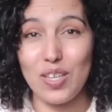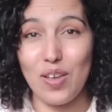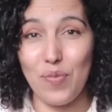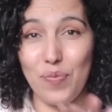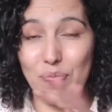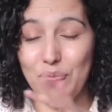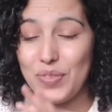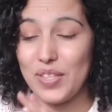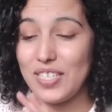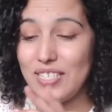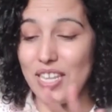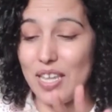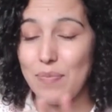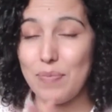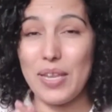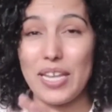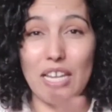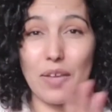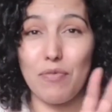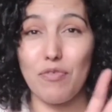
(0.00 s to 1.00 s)
of the same,
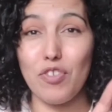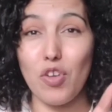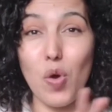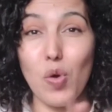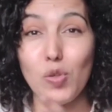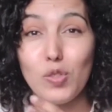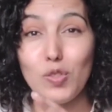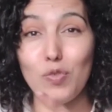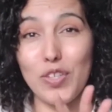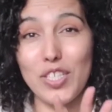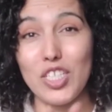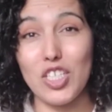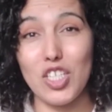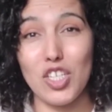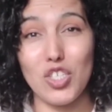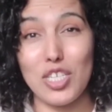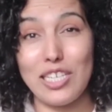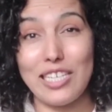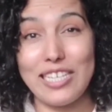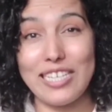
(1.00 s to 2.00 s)
like old
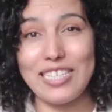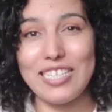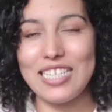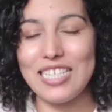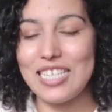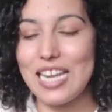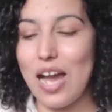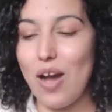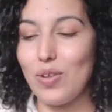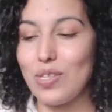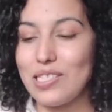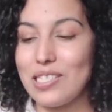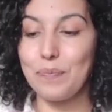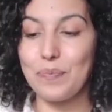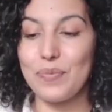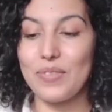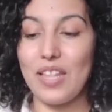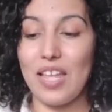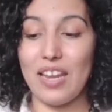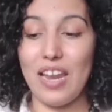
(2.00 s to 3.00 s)
vintage linen tea towels
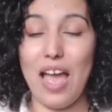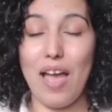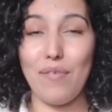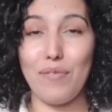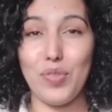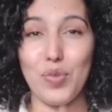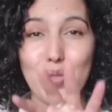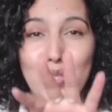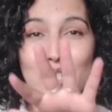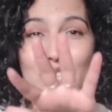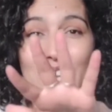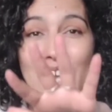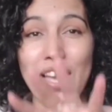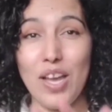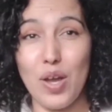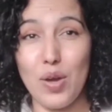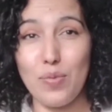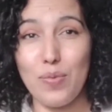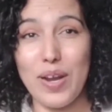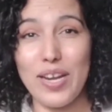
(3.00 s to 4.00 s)
that have those
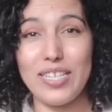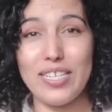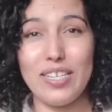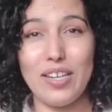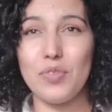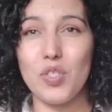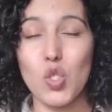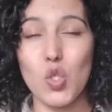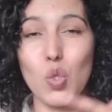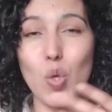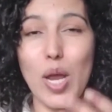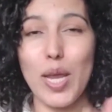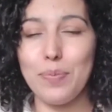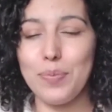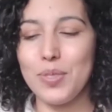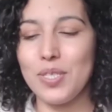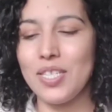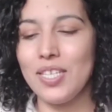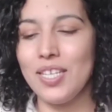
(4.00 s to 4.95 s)
red stripes.